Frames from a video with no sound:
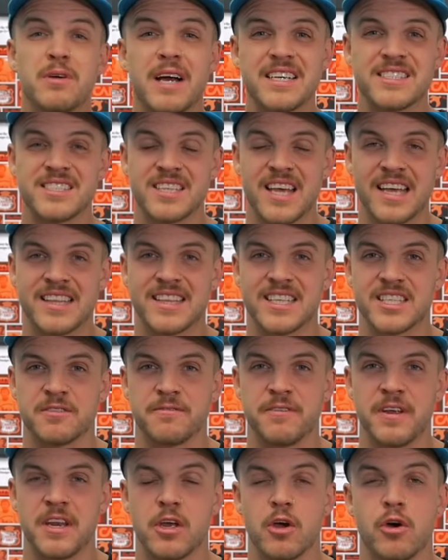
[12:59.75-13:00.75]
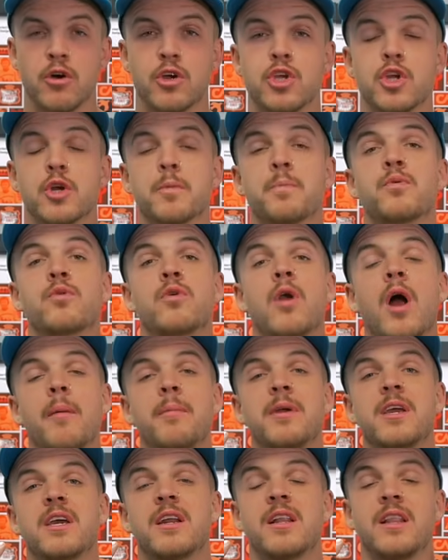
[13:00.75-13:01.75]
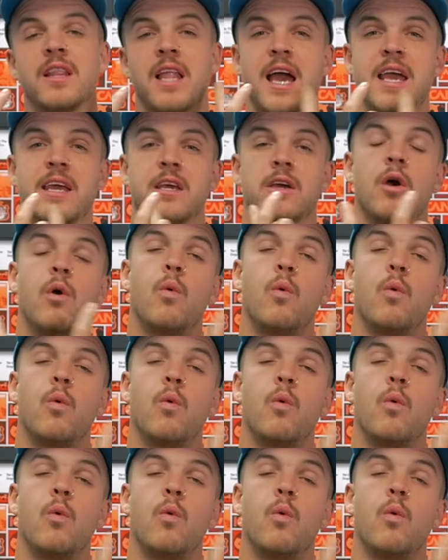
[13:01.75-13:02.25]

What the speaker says: guys like this video, you're probably gonna like